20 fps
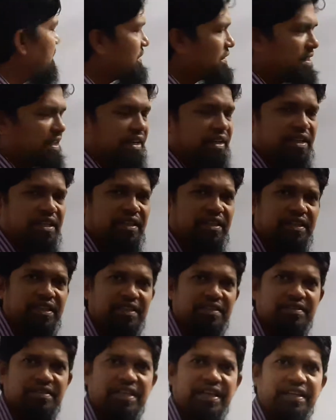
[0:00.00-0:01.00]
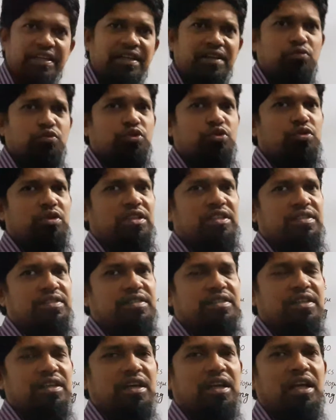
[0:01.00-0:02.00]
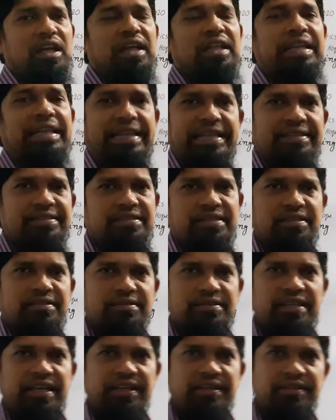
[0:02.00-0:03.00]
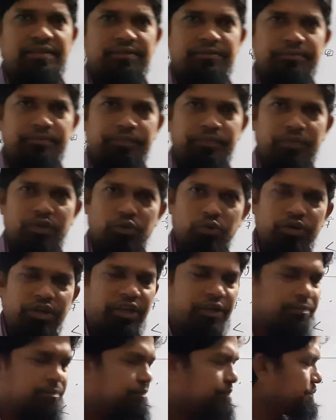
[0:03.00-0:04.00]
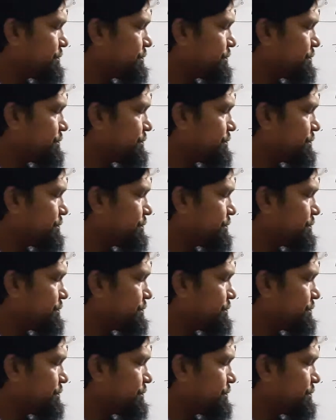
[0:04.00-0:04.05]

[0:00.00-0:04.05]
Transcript: is greater than sign and which one is less than sign? Okay.